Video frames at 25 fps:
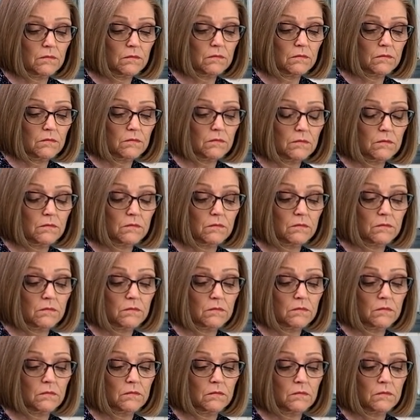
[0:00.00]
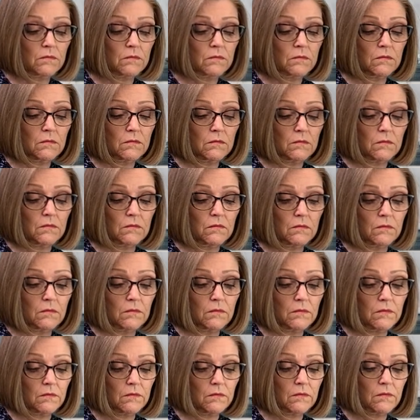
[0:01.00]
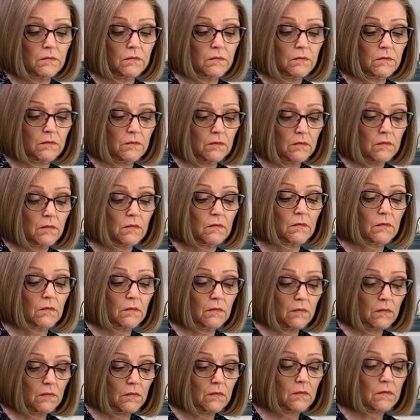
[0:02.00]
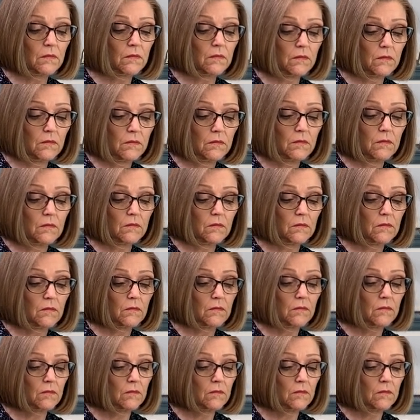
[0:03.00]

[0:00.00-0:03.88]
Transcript: (not speaking)